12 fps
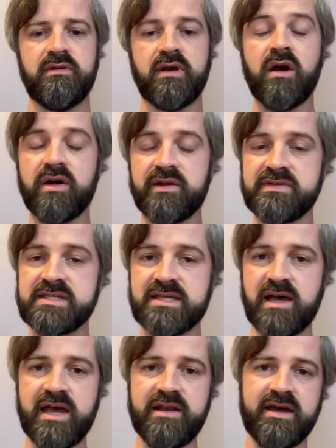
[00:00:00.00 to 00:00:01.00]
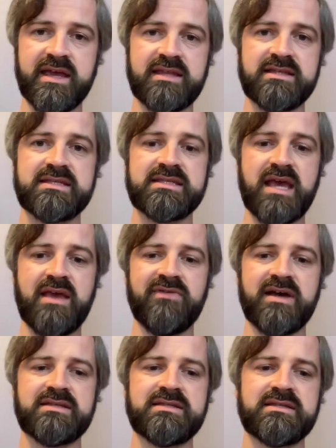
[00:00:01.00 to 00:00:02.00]
The God of Sinai can save
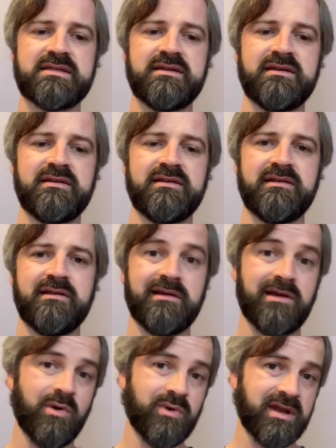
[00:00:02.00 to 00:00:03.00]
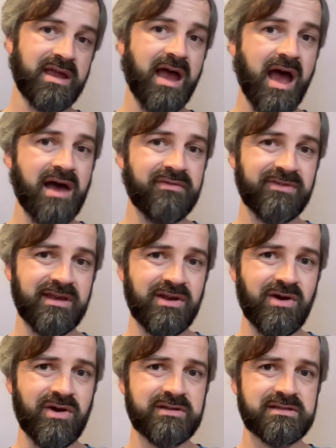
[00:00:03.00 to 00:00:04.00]
us. The golden calf
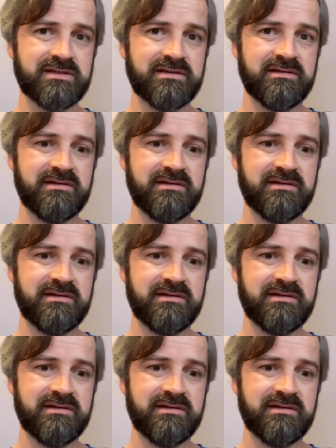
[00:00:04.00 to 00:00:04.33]
cannot.